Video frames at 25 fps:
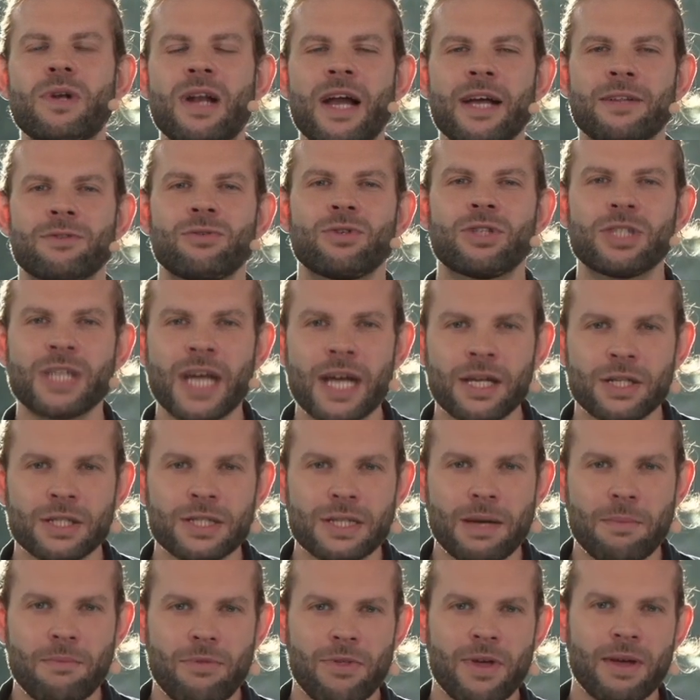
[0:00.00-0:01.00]
would like to change
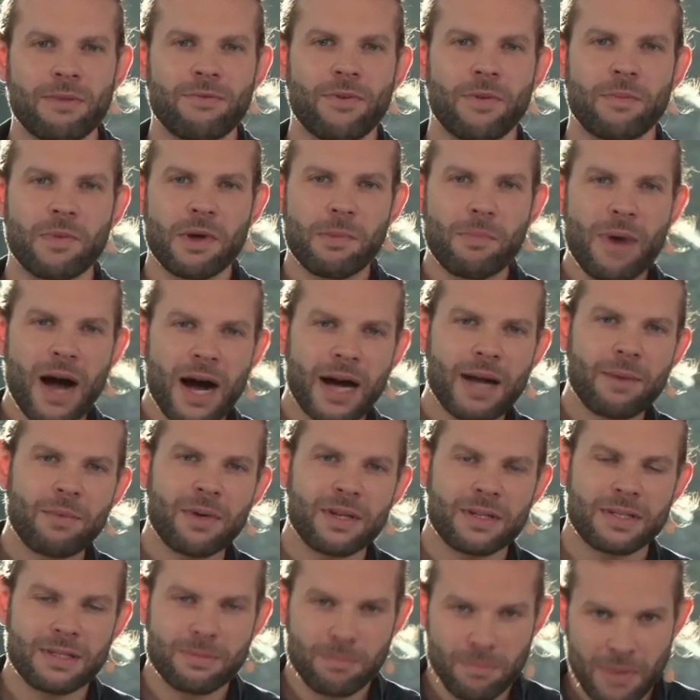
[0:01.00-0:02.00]
something from the
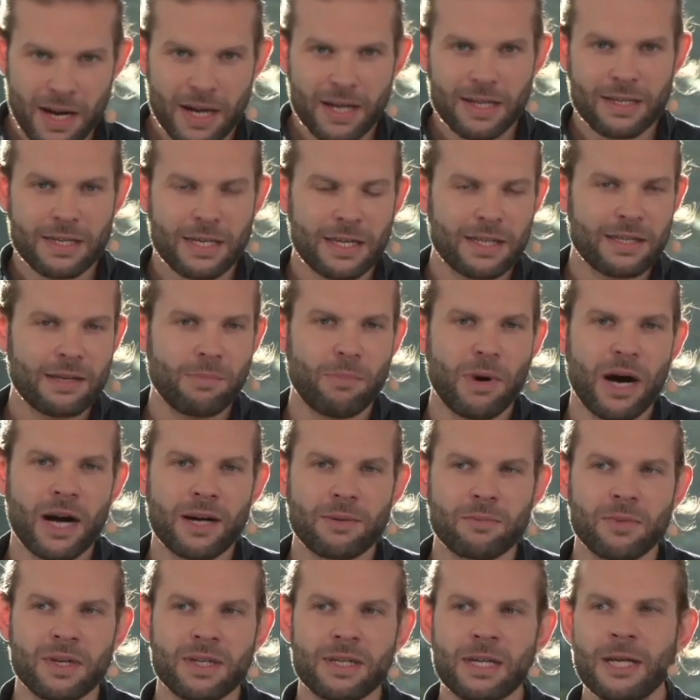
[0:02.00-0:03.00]
marketing
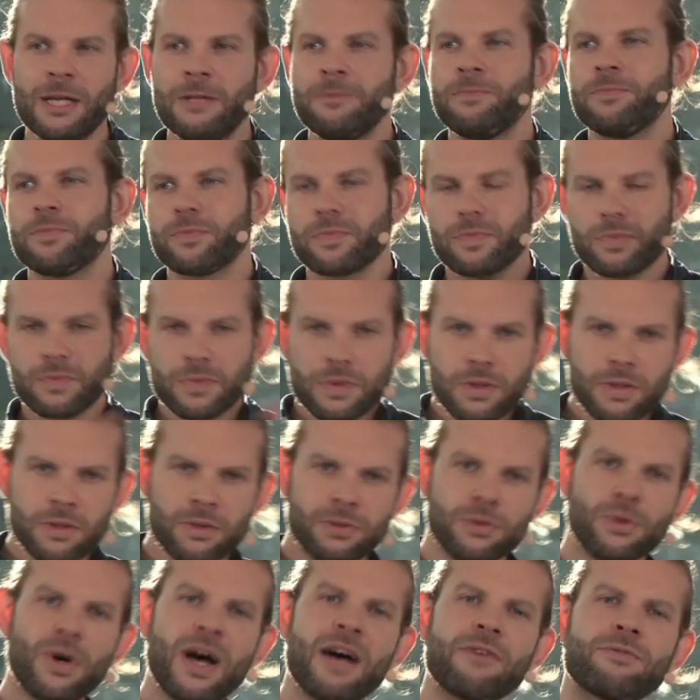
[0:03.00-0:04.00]
department,
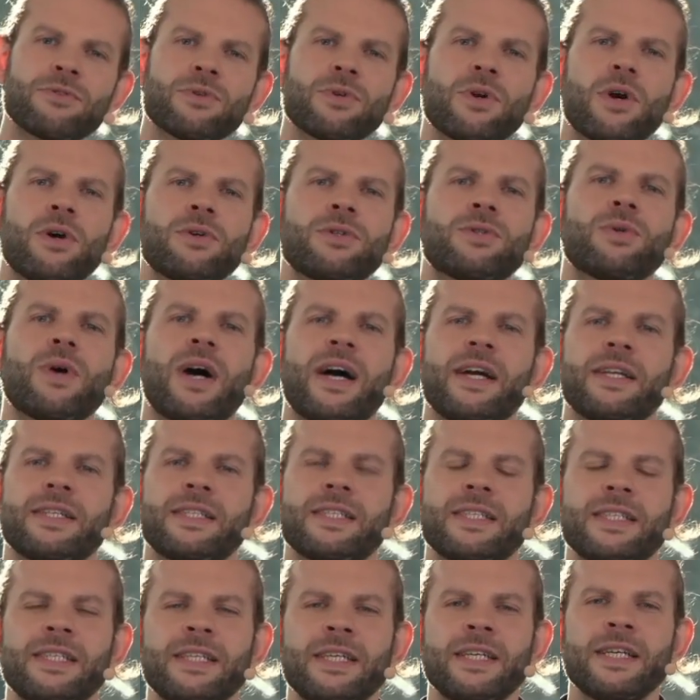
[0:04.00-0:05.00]
you have to go to
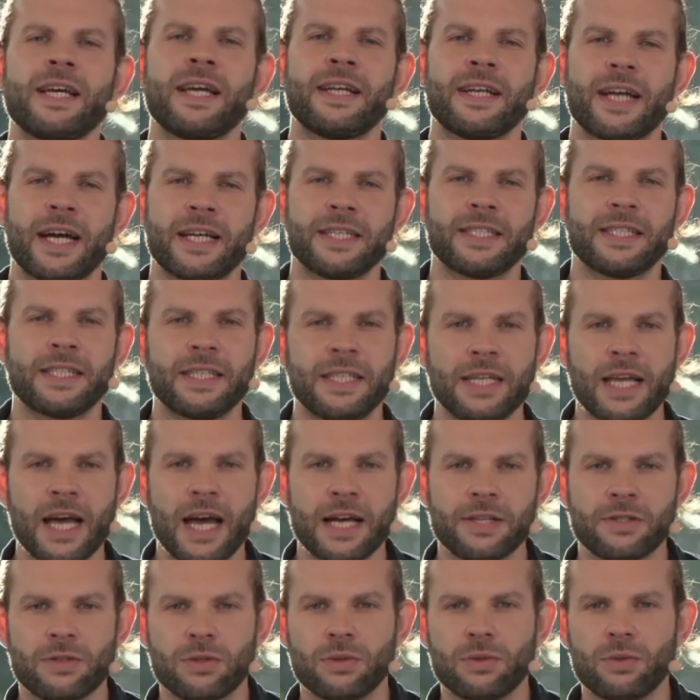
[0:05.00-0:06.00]
IT, and IT
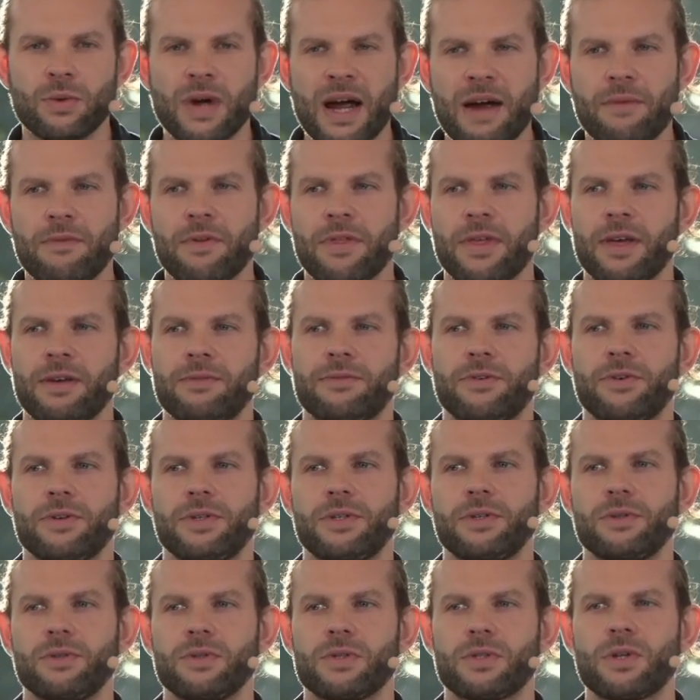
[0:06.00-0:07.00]
has to do everything for
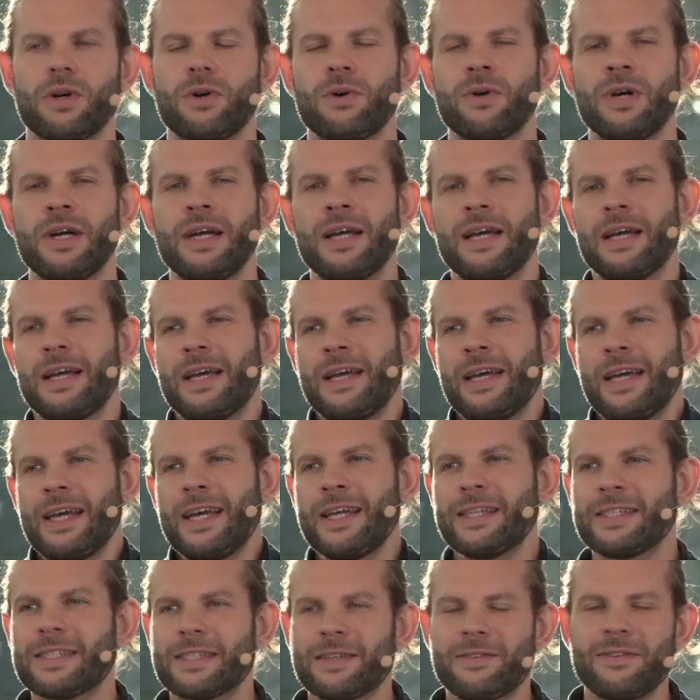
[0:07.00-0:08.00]
you. So
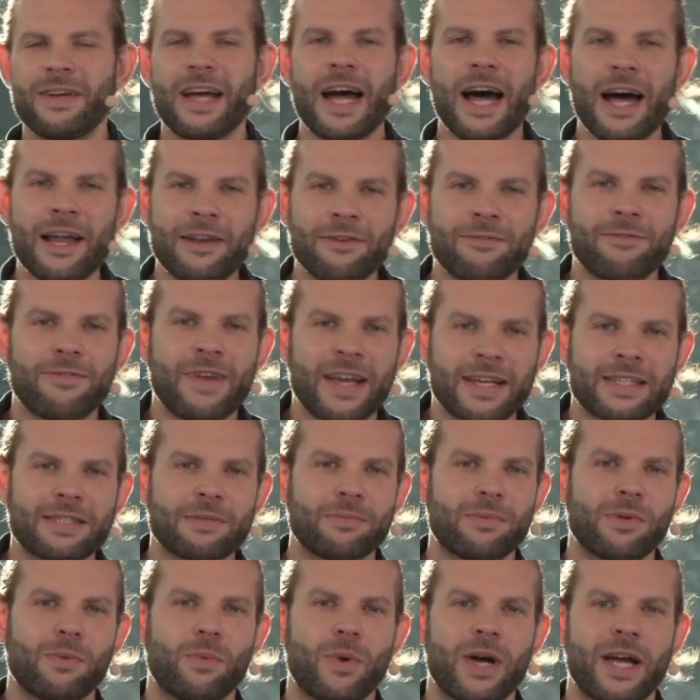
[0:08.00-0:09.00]
it's an
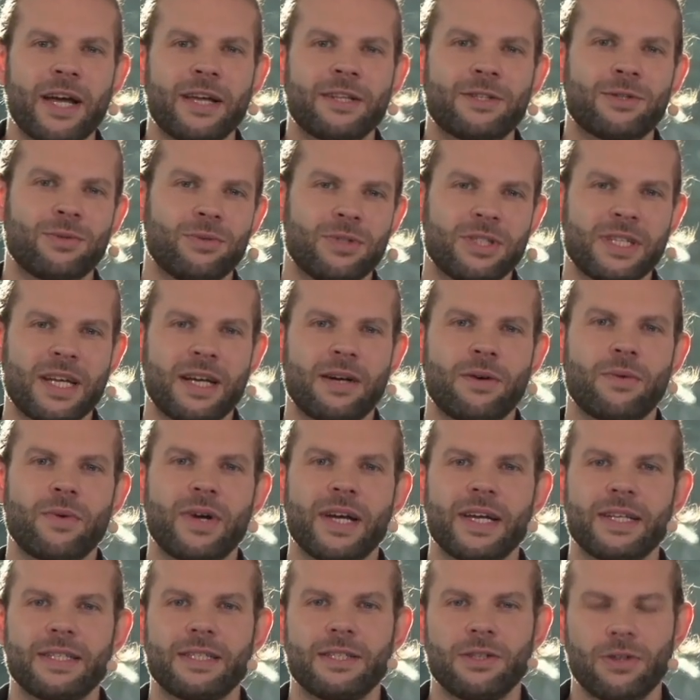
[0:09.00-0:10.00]
unflexible way to
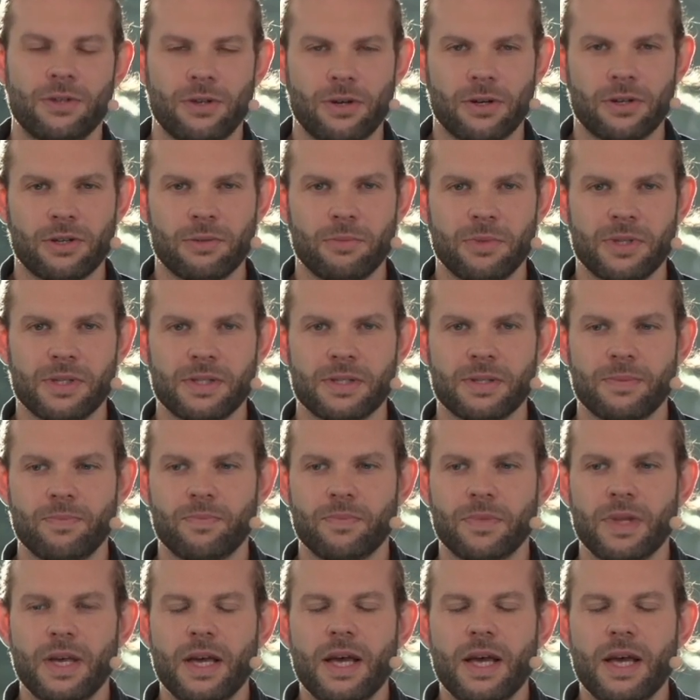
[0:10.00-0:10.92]
generate your documents.